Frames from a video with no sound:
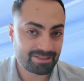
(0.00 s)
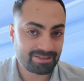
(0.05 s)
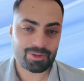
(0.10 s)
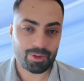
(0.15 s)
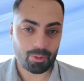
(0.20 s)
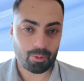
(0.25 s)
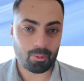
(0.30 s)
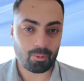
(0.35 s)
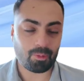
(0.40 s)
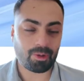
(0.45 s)

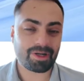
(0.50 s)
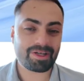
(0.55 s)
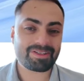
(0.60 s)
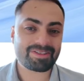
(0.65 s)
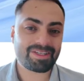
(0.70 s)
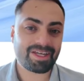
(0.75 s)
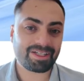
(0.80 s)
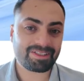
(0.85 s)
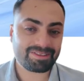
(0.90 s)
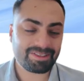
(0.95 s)
So what
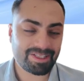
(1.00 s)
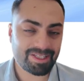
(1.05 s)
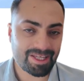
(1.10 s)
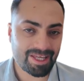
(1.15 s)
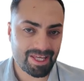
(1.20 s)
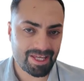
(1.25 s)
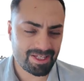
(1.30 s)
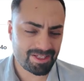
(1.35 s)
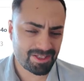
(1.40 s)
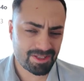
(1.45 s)
exactly
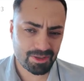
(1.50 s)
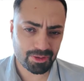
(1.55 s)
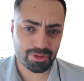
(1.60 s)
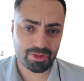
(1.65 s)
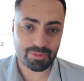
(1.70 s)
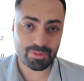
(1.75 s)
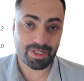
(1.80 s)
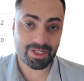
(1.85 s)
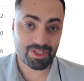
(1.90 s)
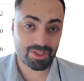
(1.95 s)
is so
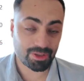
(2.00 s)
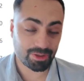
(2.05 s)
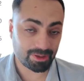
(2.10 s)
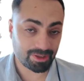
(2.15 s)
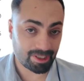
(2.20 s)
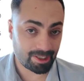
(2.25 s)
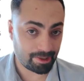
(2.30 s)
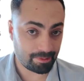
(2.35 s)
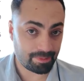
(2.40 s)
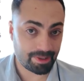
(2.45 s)

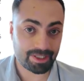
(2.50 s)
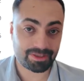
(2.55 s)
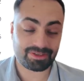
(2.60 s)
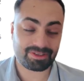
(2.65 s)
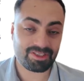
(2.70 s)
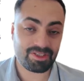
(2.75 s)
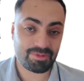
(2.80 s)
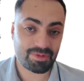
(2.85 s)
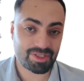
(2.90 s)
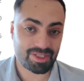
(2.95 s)
special
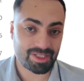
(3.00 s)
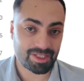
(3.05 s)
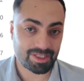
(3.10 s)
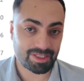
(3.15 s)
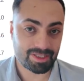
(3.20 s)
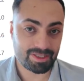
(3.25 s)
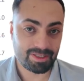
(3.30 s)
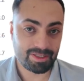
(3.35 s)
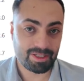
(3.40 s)
about DeepSeek?